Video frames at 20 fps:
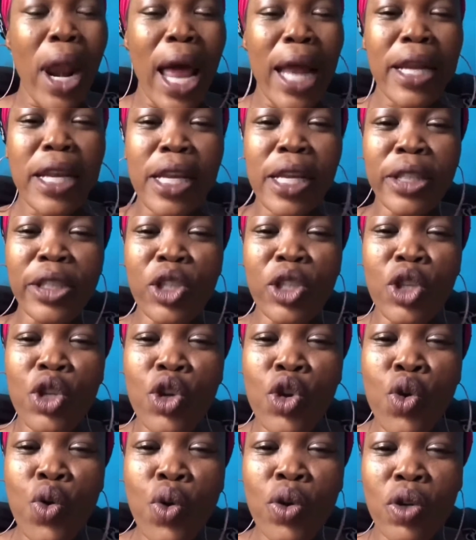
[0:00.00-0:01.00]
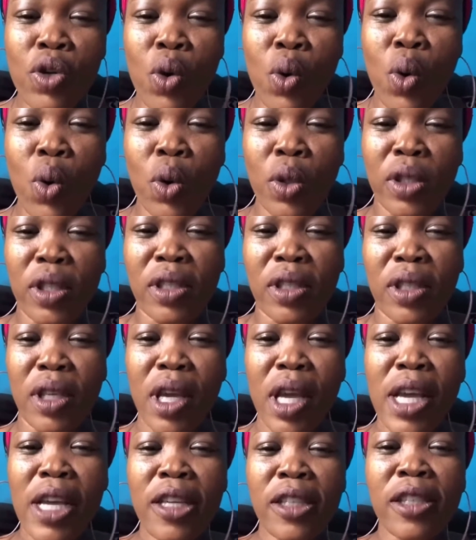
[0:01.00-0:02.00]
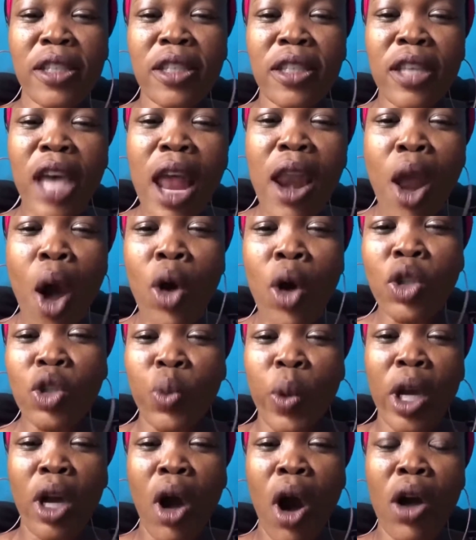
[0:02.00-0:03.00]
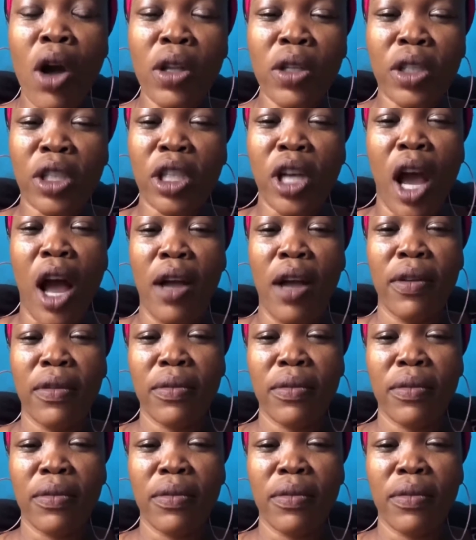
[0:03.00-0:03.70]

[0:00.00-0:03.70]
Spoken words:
of these new youths sell out with culture.